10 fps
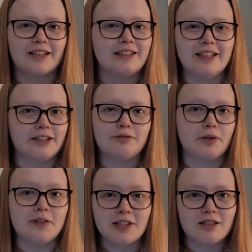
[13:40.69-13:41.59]
it
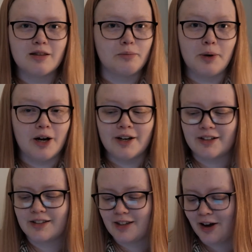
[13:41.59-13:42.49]
ruins the work.
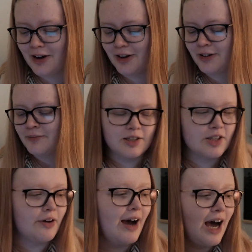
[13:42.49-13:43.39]

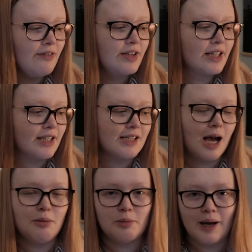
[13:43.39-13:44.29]
So having this
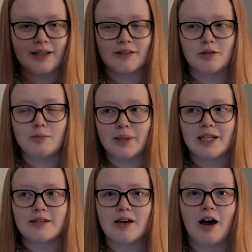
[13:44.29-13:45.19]
Apple Pencil
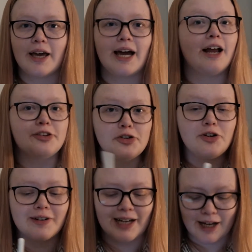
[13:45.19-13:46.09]
means that I can
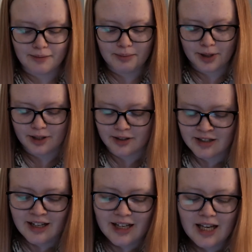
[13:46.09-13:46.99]
draw again, because
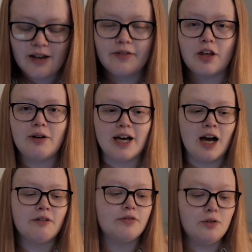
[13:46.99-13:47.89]
even though I
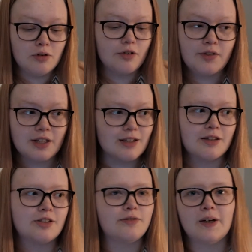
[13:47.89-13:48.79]
have all of these
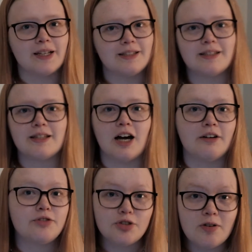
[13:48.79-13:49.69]
other devices that
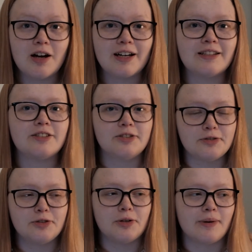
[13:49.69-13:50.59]
I've tried to
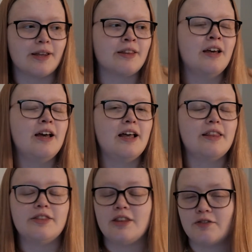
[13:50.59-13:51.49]
draw with,
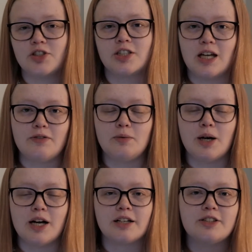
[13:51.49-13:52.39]
they've just never
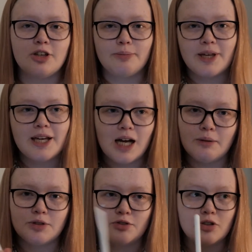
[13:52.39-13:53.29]
worked. So being
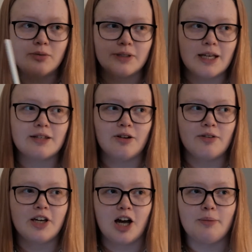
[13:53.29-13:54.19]
able to draw with this
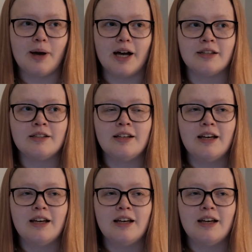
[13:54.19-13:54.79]
on the iPad